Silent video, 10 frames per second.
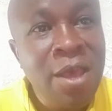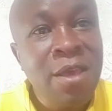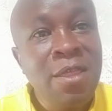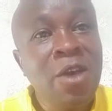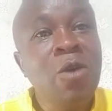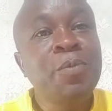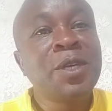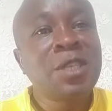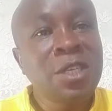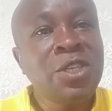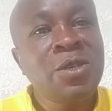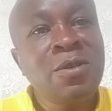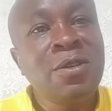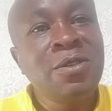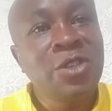The
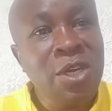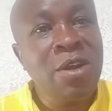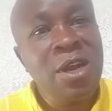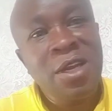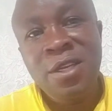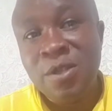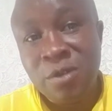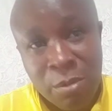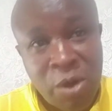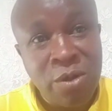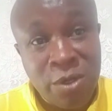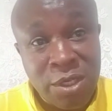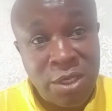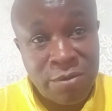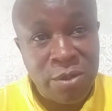competition generally is not about those
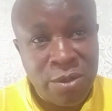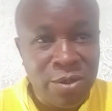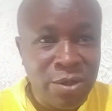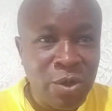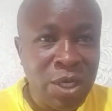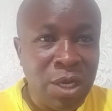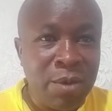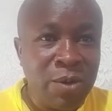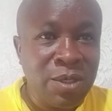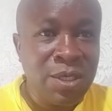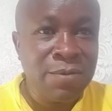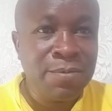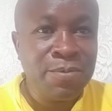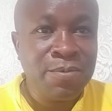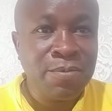individuals you're talking about.
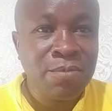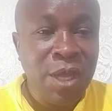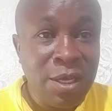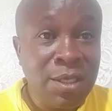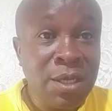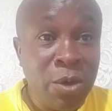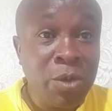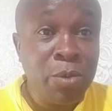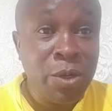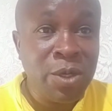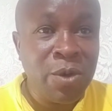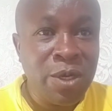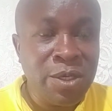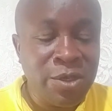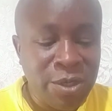It's about political
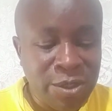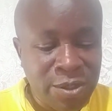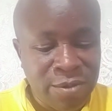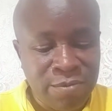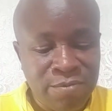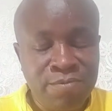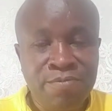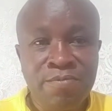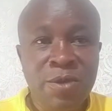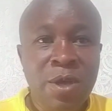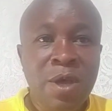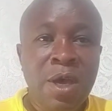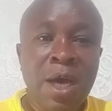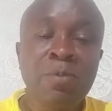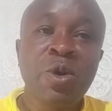interest.
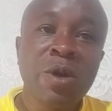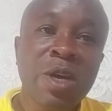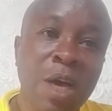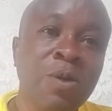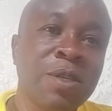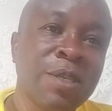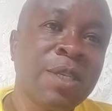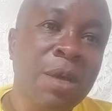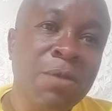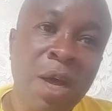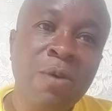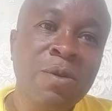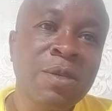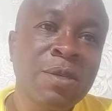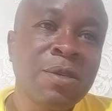And Migori County this time
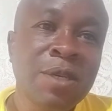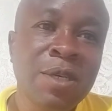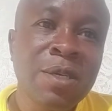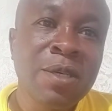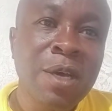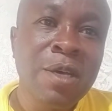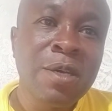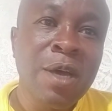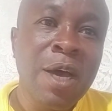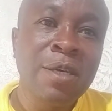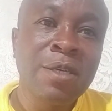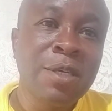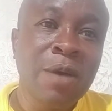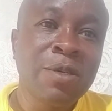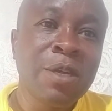round,
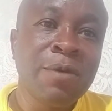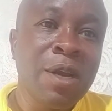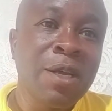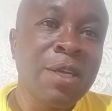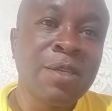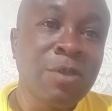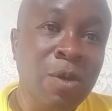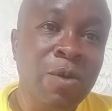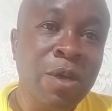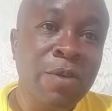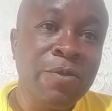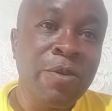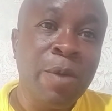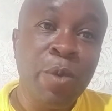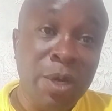undoubtedly, is not looking
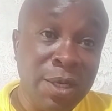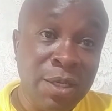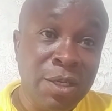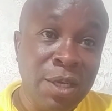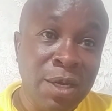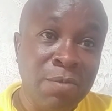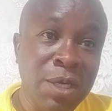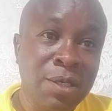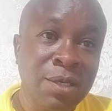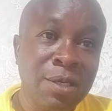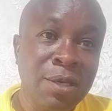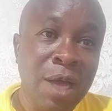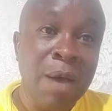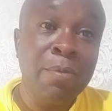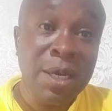for a politician, but
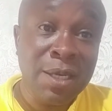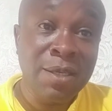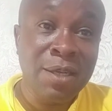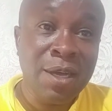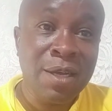a manager,